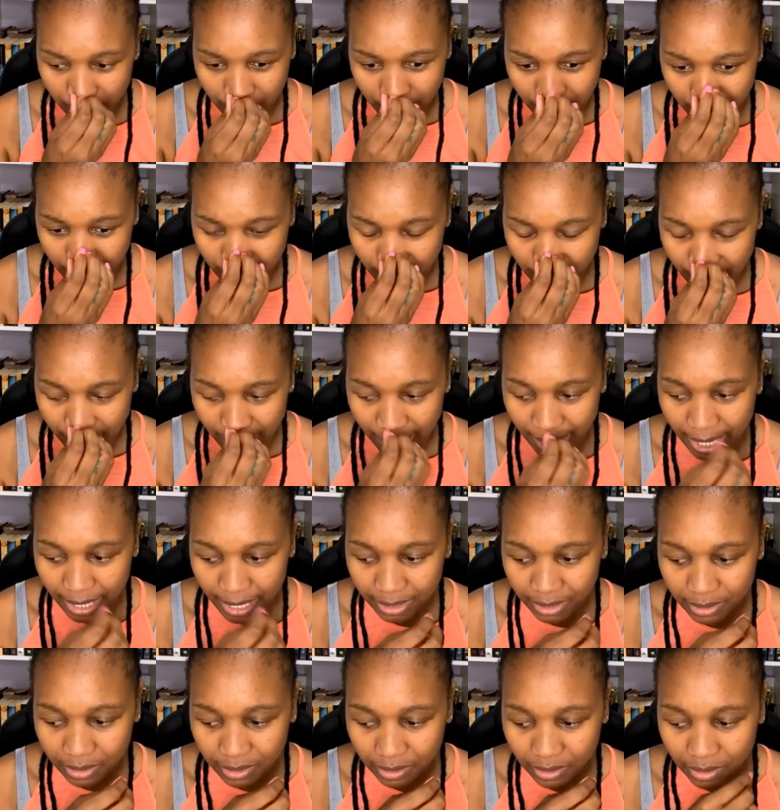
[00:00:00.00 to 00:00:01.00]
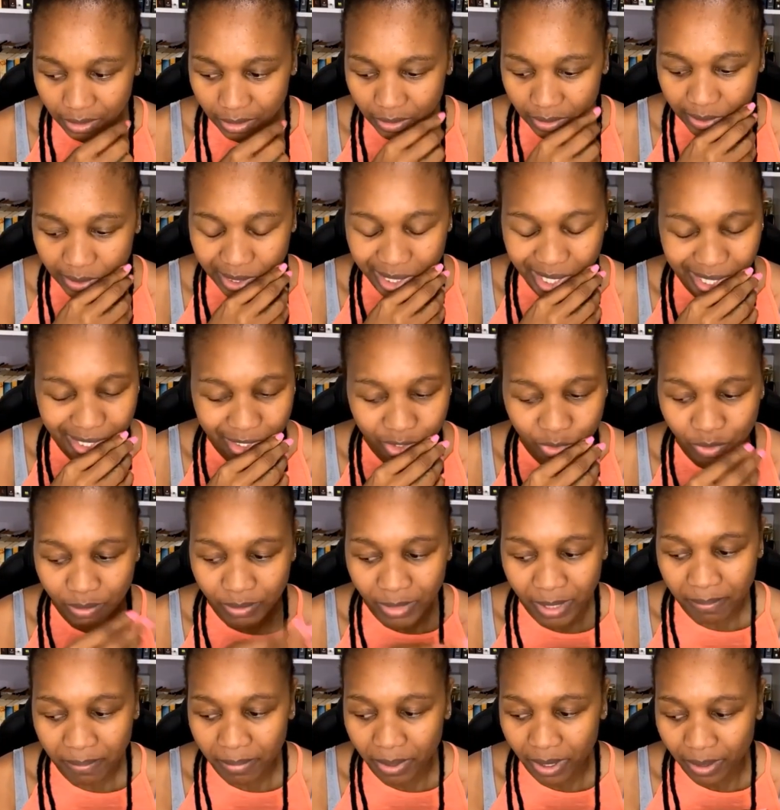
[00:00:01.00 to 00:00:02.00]
And guys,
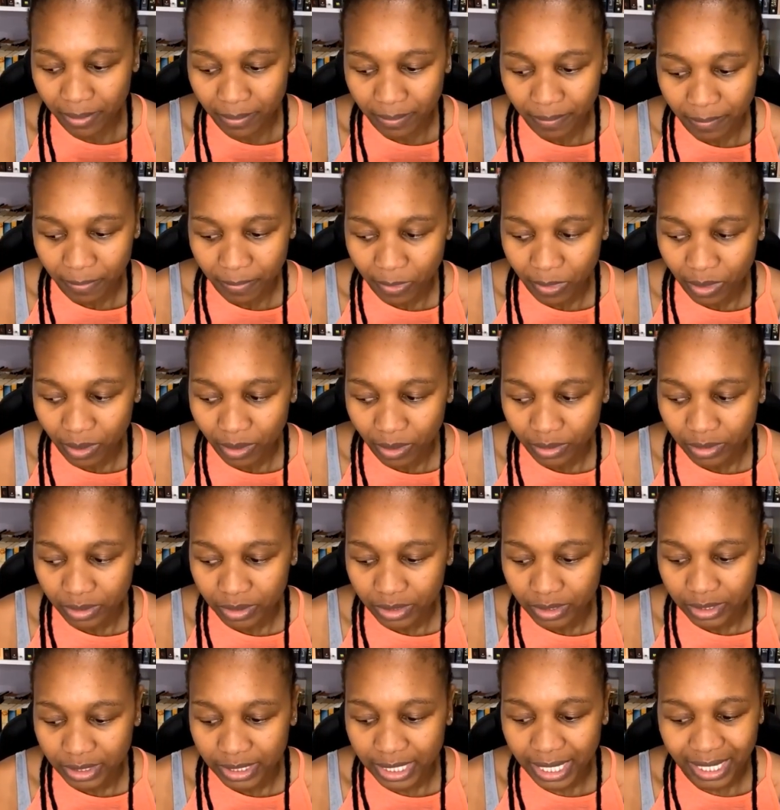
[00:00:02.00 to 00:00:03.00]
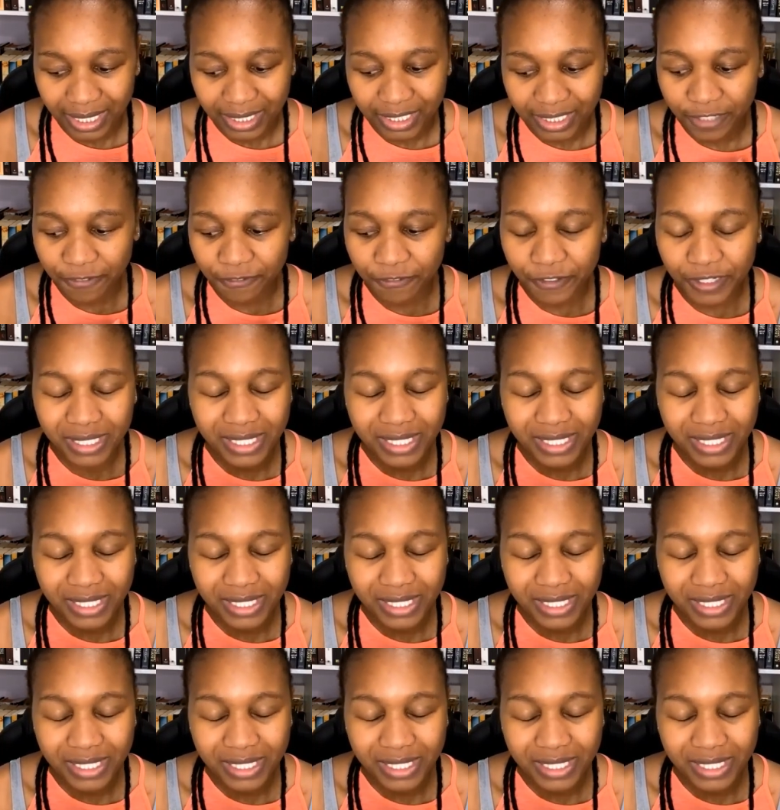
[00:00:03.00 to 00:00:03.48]
remember, there are different